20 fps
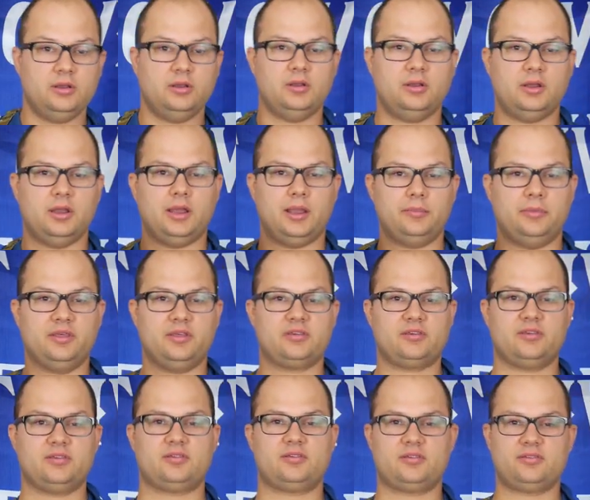I mean, this
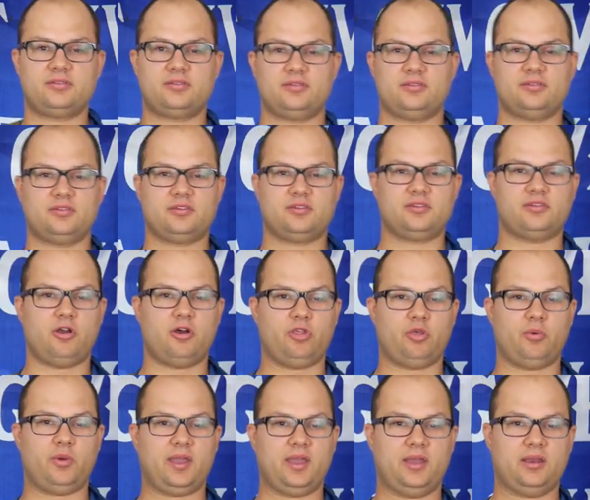is all
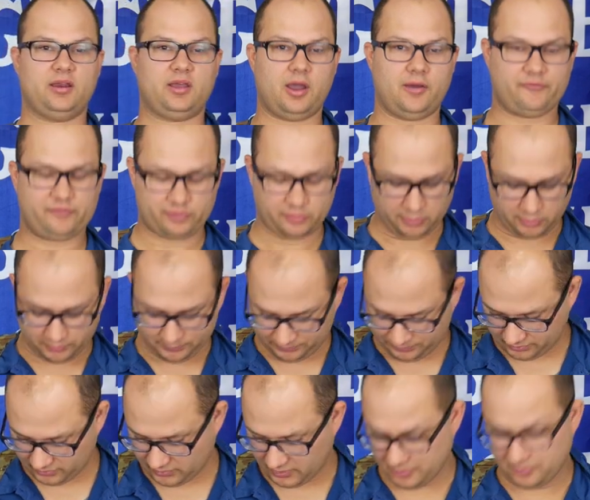the way in, comfortable.
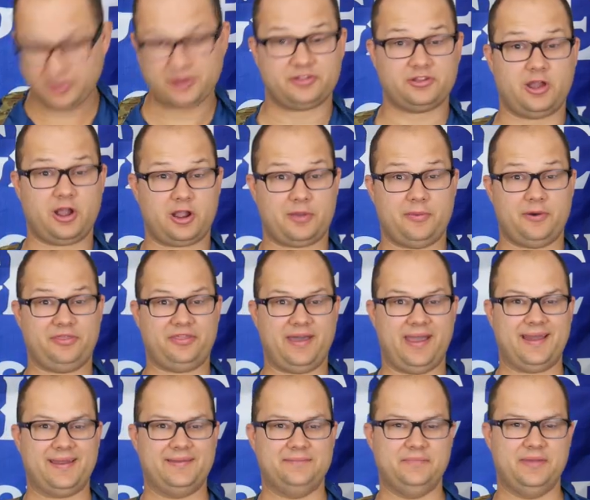I'm gonna talk about
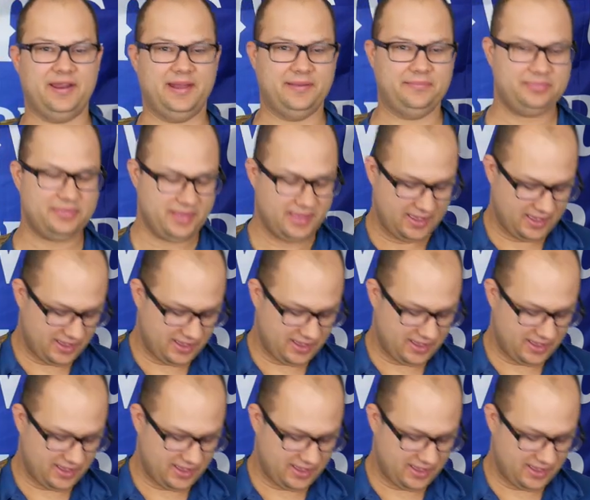that in a minute.